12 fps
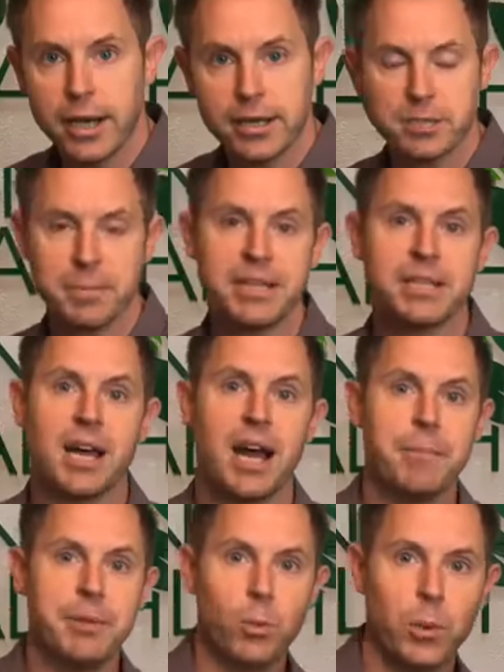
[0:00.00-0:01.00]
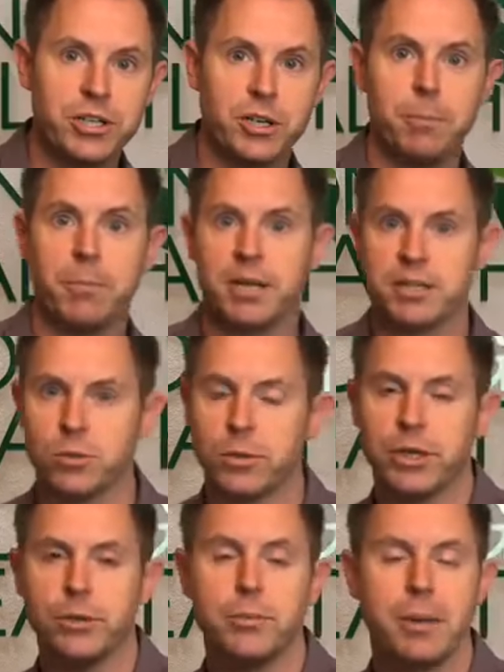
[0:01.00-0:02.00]
spend time in the winter months where
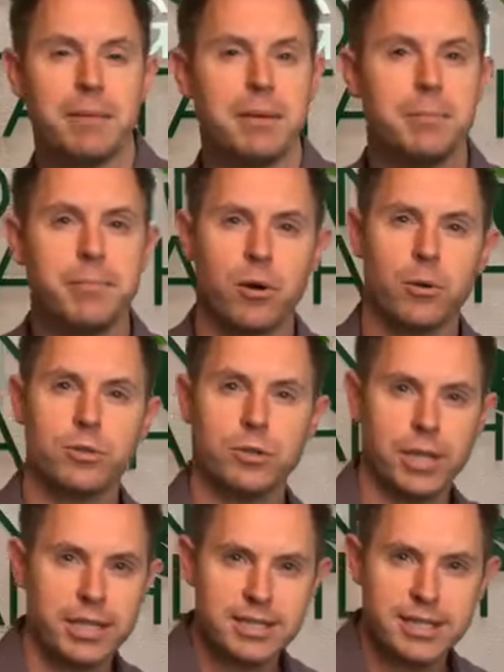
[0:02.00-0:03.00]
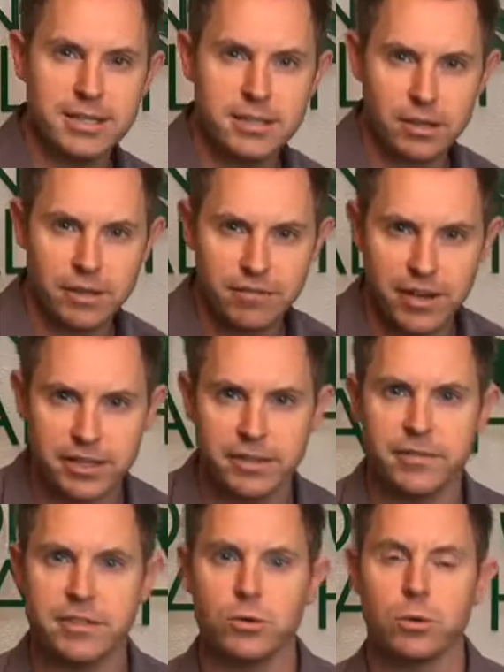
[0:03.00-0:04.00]
you may be prone to that seasonal
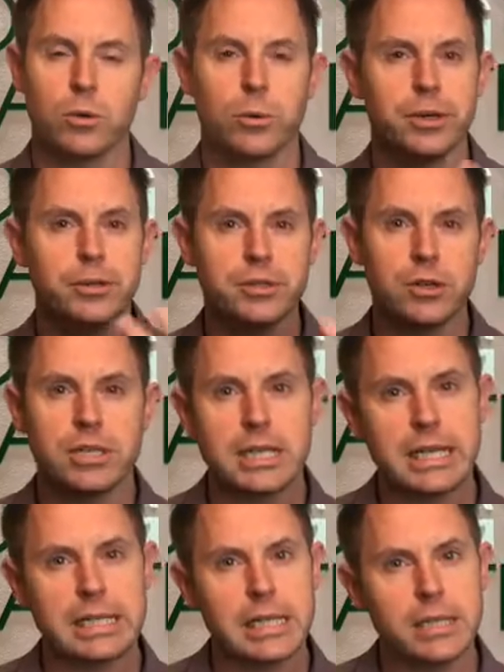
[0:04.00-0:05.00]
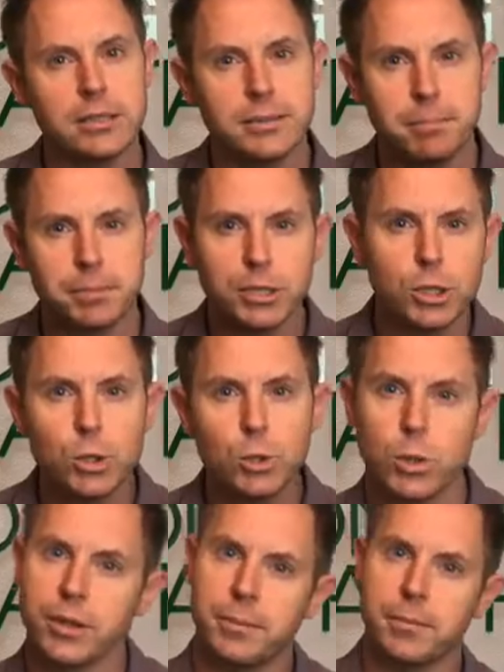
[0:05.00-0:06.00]
affective disorder where you start to get a little
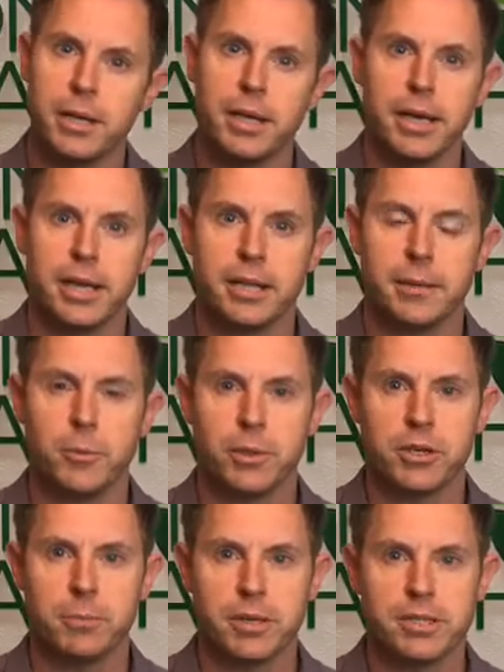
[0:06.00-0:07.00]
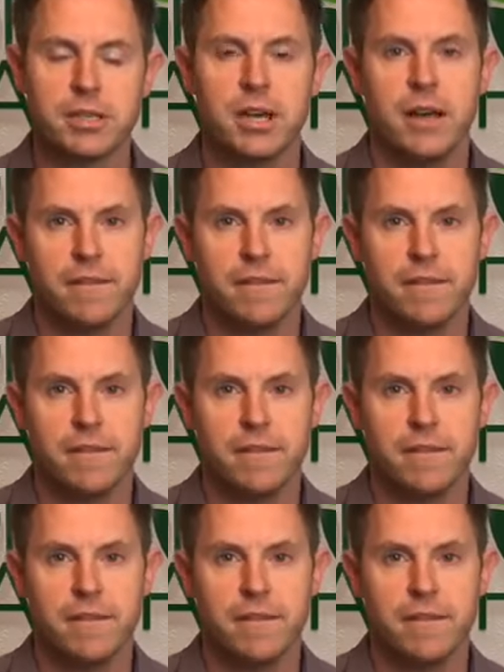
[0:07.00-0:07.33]
blue in the winter months.